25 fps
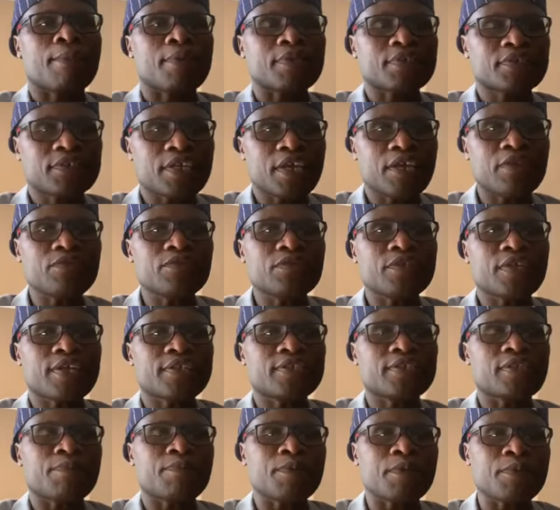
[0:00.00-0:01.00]
I must tell you
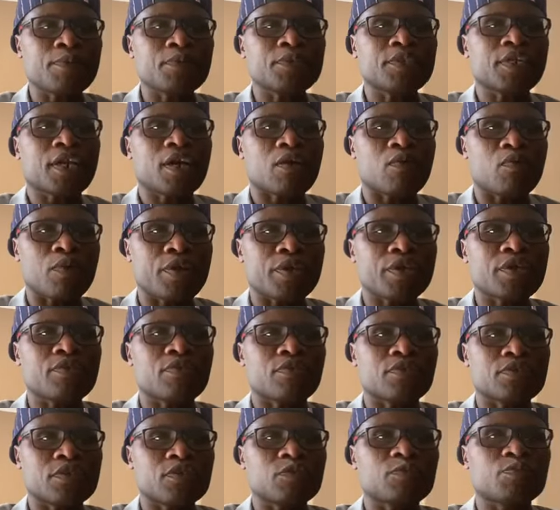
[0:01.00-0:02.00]
that the people that are
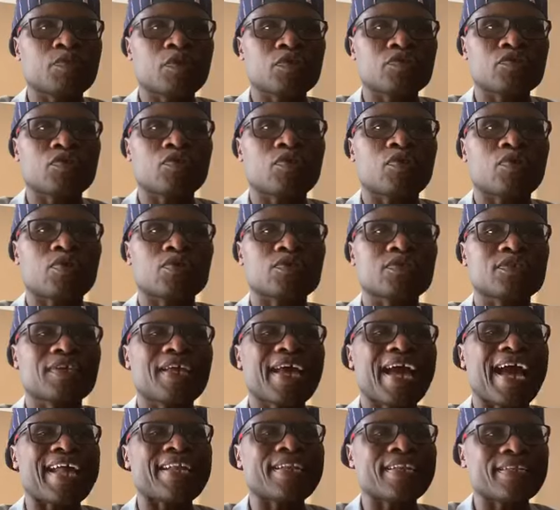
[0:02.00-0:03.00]
working on these
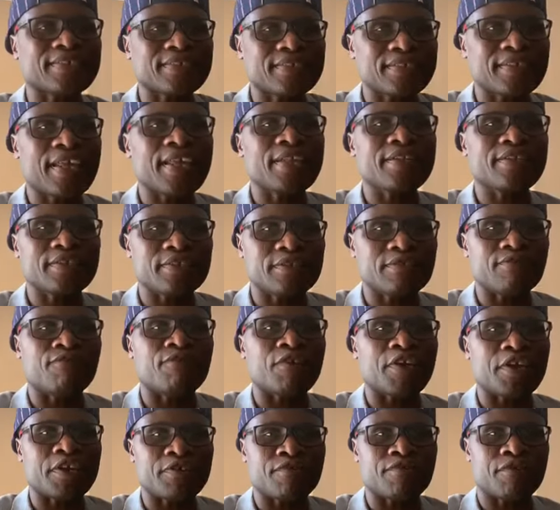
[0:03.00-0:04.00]
protocols understand this
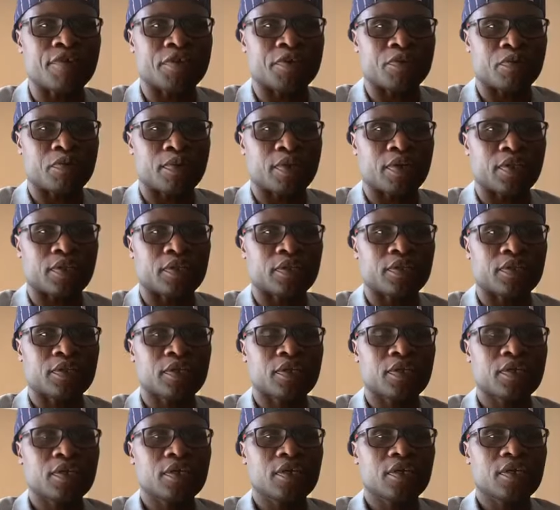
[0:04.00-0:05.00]
very, very well.
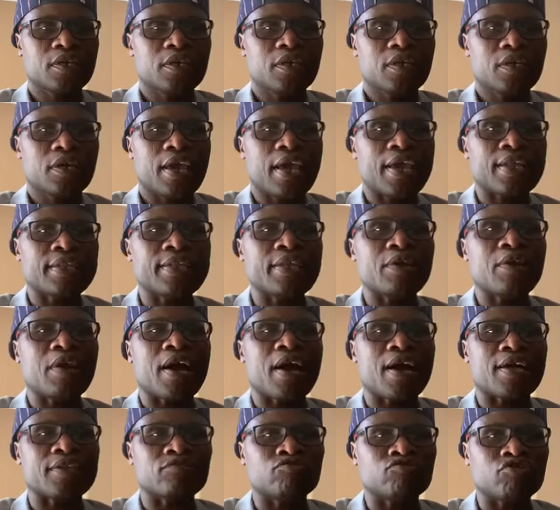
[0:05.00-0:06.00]
And
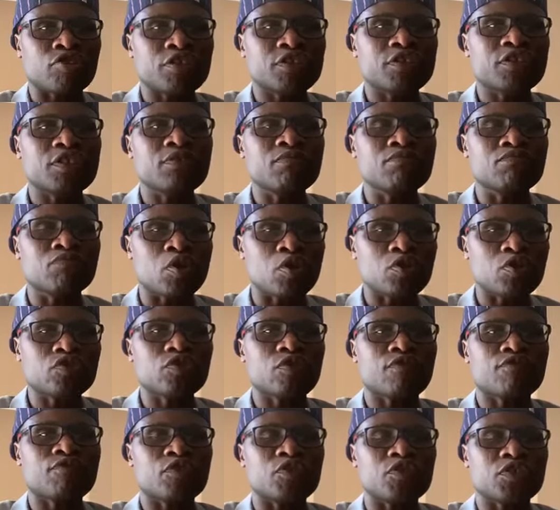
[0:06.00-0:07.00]
they are addressing
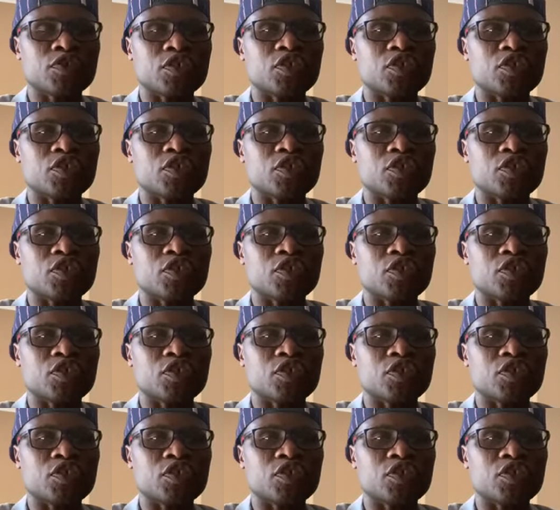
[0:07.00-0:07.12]
most of